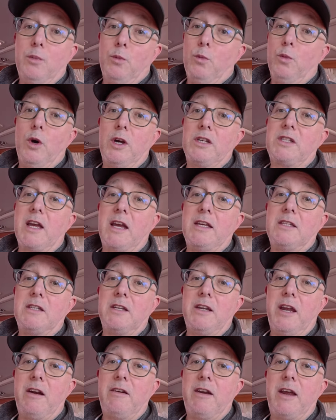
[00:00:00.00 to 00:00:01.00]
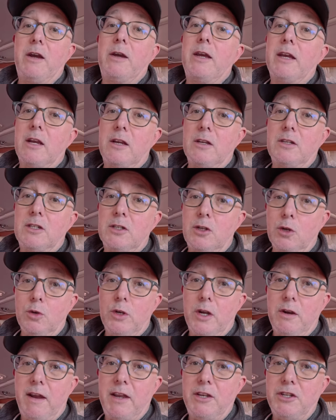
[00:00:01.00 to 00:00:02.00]
worst case scenario, it could stall
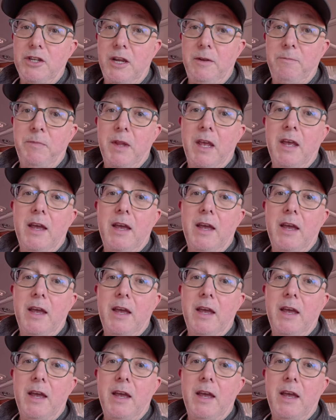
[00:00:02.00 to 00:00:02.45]
your engine.